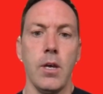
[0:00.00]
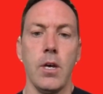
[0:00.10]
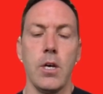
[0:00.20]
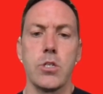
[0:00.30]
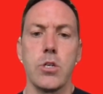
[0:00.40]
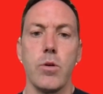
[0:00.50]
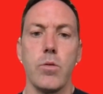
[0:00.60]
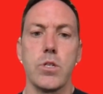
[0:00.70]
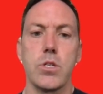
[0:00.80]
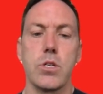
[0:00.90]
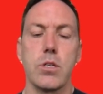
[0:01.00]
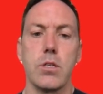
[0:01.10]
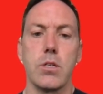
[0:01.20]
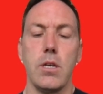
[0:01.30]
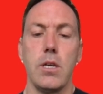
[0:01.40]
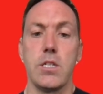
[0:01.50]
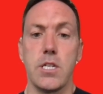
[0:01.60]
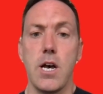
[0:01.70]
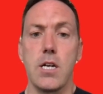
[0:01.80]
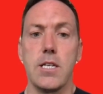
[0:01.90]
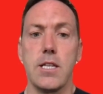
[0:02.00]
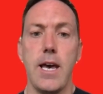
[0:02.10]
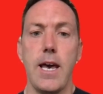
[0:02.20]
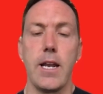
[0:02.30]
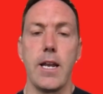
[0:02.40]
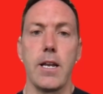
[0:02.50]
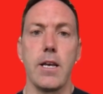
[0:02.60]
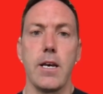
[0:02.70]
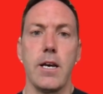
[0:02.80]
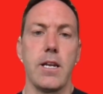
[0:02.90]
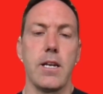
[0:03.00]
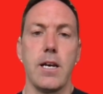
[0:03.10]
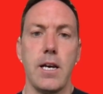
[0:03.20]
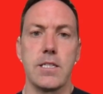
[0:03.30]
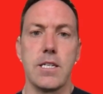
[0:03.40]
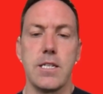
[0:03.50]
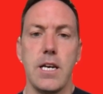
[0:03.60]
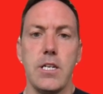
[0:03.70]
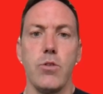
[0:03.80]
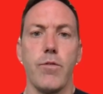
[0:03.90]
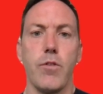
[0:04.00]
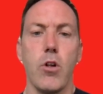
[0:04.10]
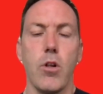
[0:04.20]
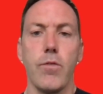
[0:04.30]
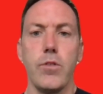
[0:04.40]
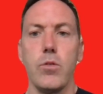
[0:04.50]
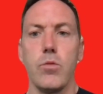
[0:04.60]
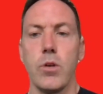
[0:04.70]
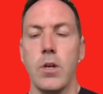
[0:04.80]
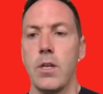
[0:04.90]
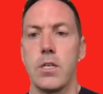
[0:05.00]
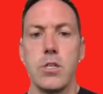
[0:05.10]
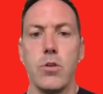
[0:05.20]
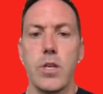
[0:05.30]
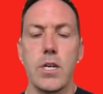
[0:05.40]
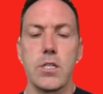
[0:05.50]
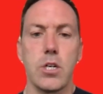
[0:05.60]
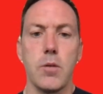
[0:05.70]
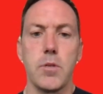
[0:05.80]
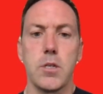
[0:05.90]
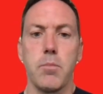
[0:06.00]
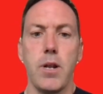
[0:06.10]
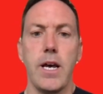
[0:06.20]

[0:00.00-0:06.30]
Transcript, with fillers: so it was it started then and as i said you evolve you there's new things that come into play